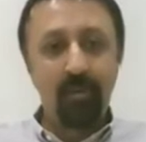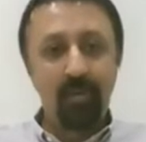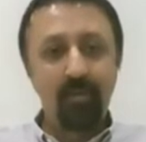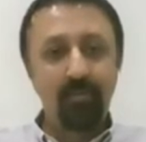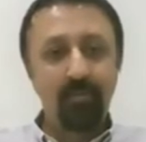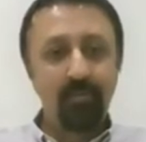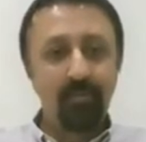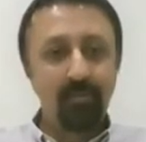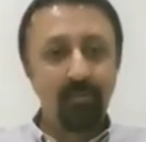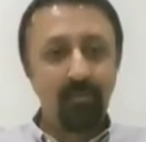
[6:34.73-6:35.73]

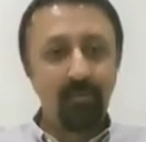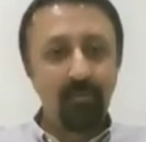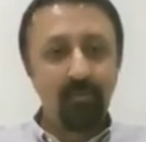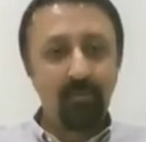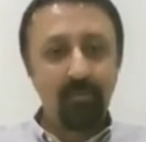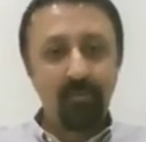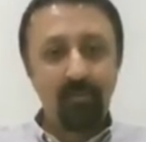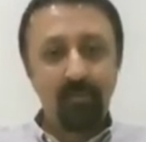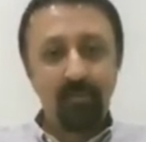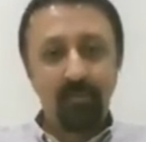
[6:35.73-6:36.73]

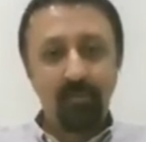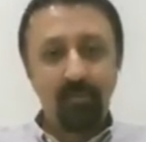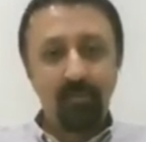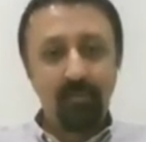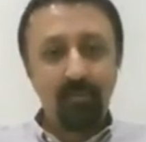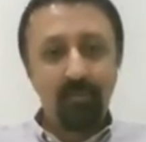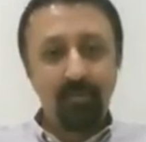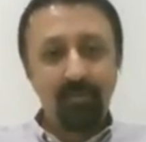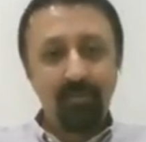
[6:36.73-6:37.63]
(not speaking)